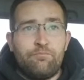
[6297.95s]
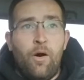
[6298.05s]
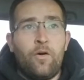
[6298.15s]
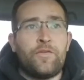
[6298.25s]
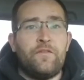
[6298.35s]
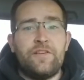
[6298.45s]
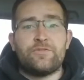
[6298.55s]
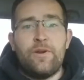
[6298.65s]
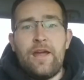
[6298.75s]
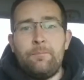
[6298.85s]
Both of
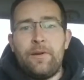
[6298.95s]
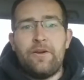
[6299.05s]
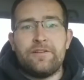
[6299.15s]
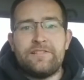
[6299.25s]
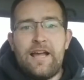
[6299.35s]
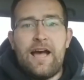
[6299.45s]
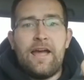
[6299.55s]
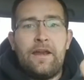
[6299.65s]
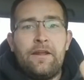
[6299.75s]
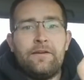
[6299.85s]
his grandparents
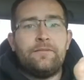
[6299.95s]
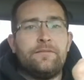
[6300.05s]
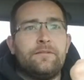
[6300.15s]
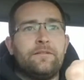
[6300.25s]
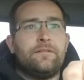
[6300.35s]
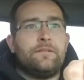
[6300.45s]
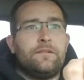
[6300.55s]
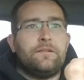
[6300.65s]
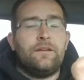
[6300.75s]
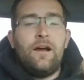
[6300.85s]
died
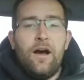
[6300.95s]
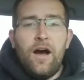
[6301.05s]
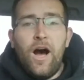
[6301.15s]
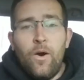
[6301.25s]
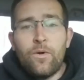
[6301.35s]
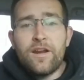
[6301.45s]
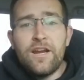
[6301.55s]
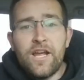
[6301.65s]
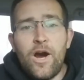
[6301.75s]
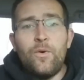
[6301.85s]
Oh, we're
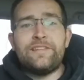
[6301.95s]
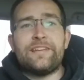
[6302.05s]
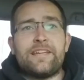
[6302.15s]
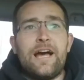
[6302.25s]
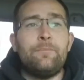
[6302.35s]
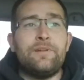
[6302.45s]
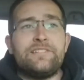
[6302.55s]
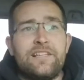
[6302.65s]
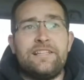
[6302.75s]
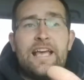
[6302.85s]
gonna go with the Cummins and